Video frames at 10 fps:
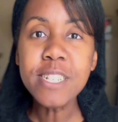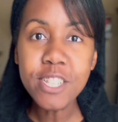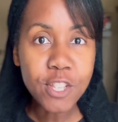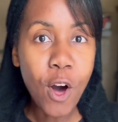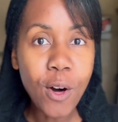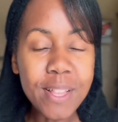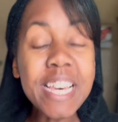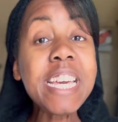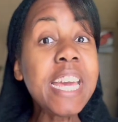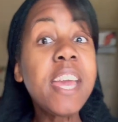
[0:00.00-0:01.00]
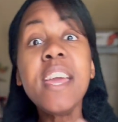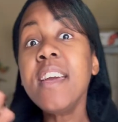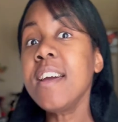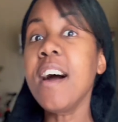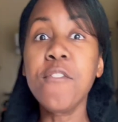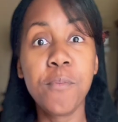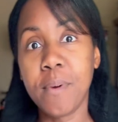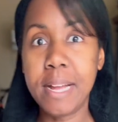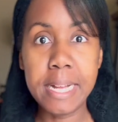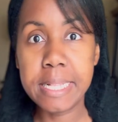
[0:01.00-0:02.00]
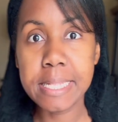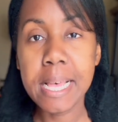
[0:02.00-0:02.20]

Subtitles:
is called the king of breads,